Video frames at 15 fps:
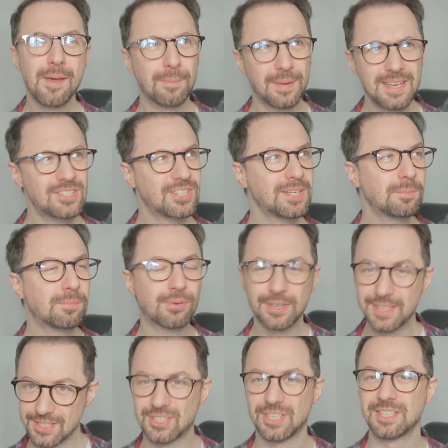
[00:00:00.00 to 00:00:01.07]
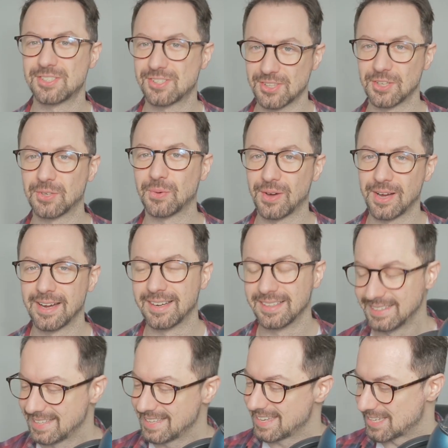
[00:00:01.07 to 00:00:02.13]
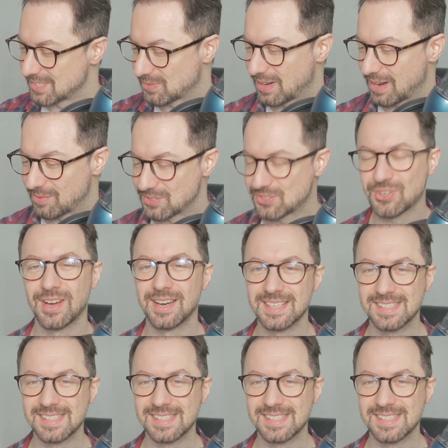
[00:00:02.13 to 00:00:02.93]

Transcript: preaching, preaching to the choir is what I was trying